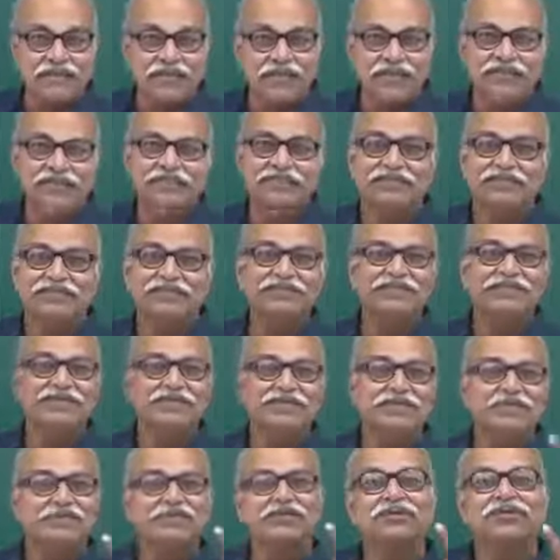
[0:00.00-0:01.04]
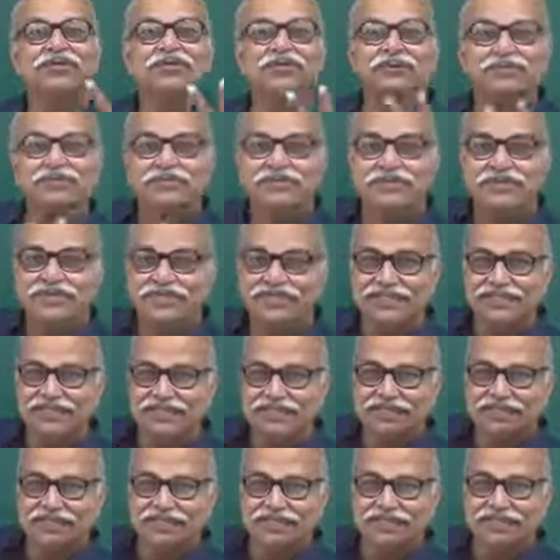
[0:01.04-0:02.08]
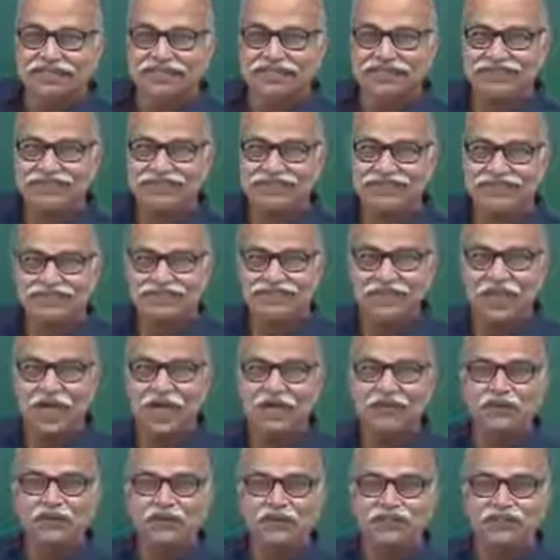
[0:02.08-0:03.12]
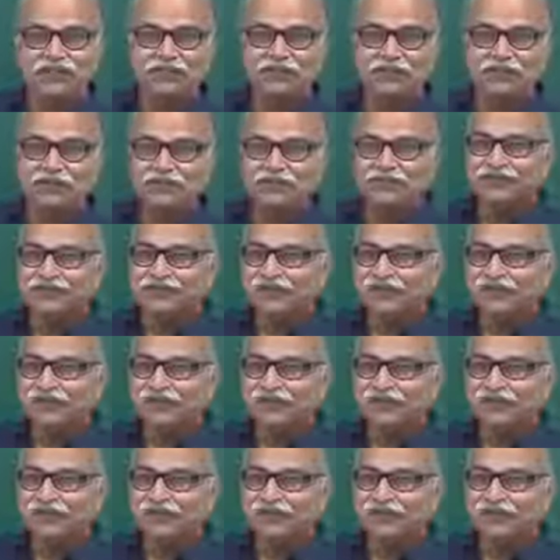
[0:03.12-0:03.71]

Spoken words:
but using only 2-digit symbols. So, how will it go?